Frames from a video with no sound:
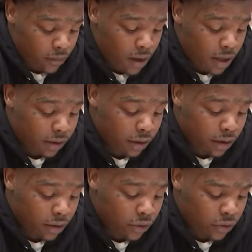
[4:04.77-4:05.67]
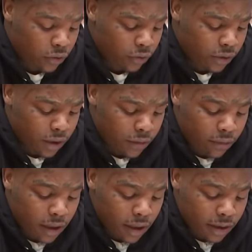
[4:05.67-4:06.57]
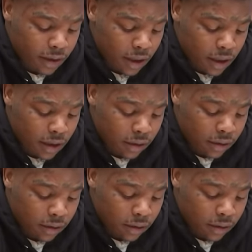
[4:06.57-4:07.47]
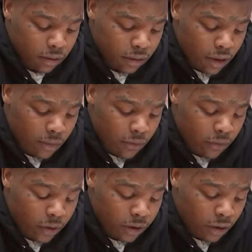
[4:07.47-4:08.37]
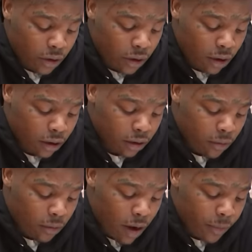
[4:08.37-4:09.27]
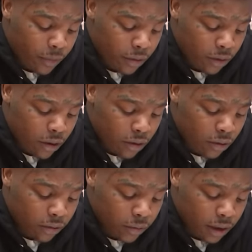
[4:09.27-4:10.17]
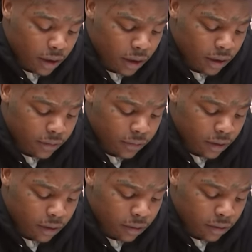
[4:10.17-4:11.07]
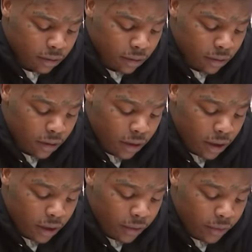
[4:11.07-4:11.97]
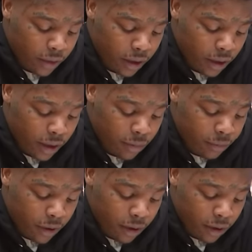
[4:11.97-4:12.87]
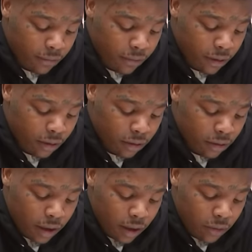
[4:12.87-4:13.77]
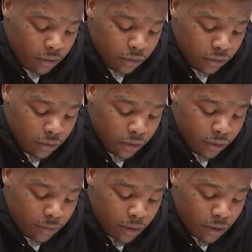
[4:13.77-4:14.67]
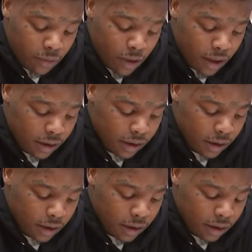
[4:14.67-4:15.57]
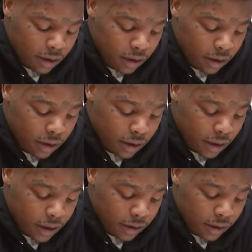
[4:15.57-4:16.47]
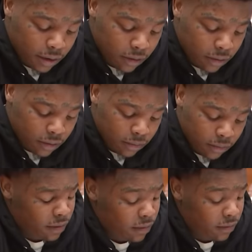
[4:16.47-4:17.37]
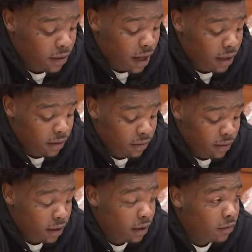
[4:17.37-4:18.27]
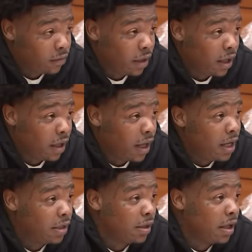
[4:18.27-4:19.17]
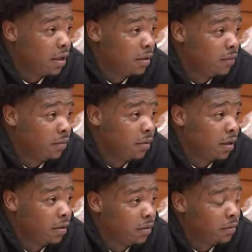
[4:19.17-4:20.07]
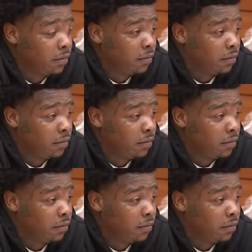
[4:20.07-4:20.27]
YSL used several hand signs, some of which are wiping the nose with the index finger, curling the ring and pinky finger inward towards the palm while extending the index and thumb. I didn't even think that was like a hand sign. That was like a